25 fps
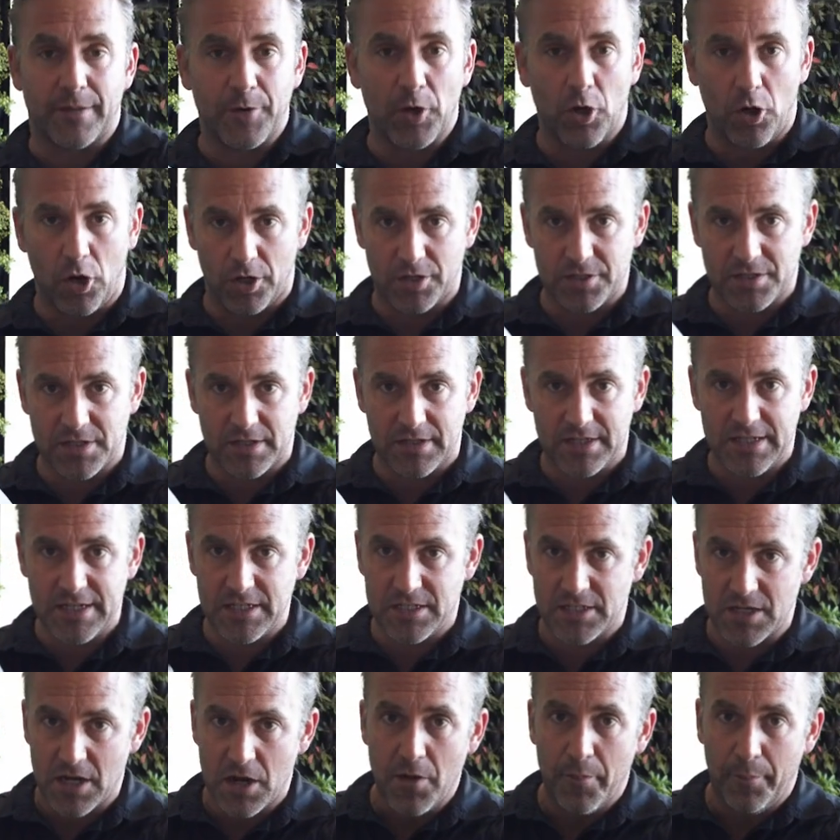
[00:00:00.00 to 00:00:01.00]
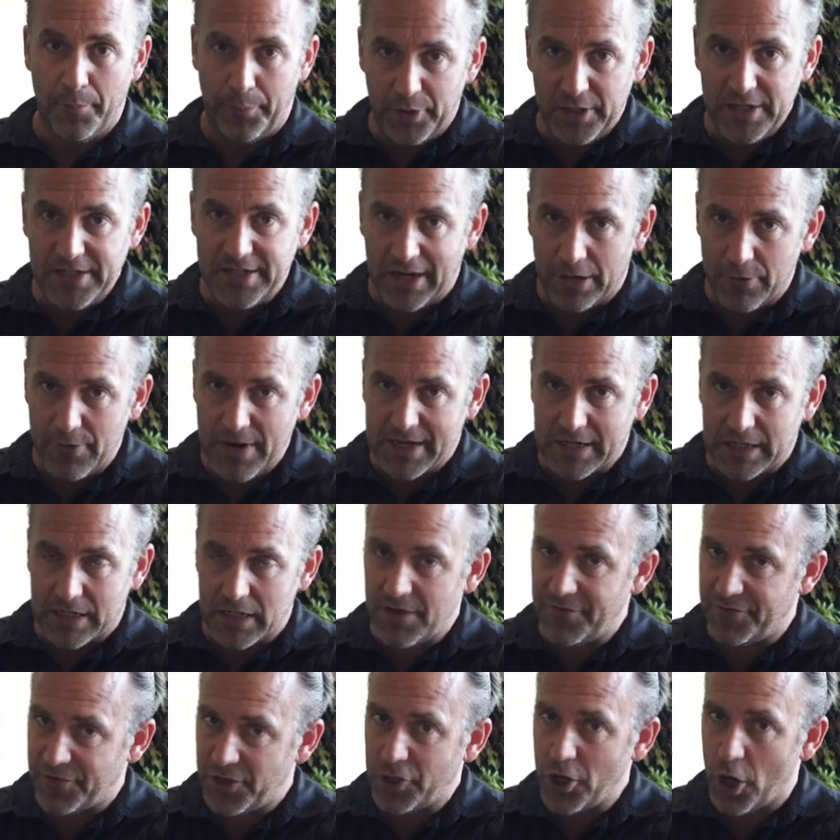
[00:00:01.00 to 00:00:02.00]
I'm gonna answer these pretty
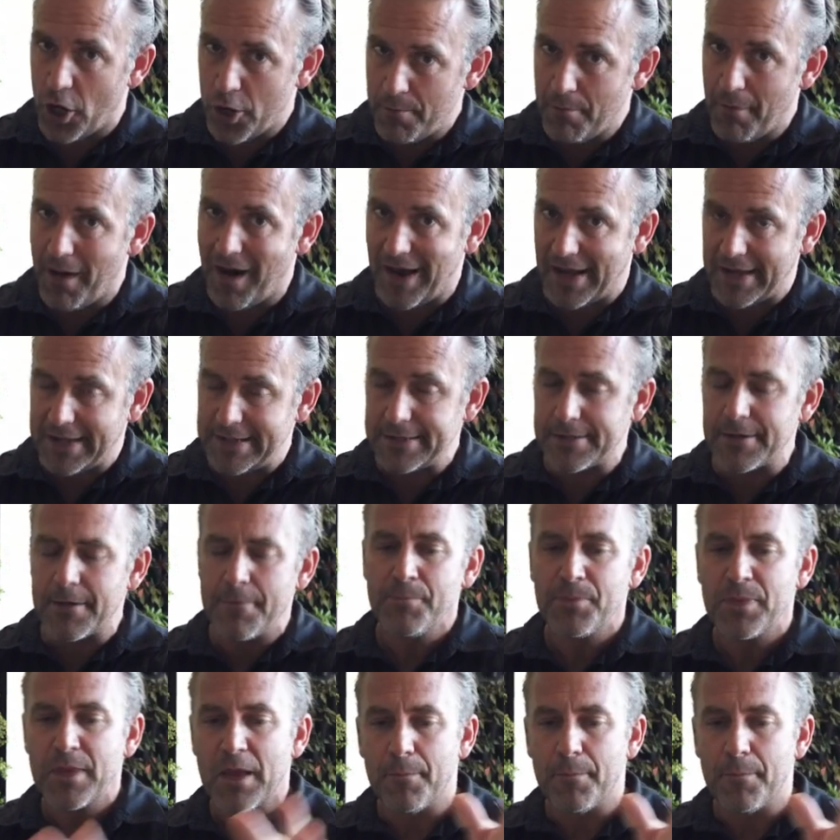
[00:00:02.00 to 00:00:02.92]
directly, if you don't mind.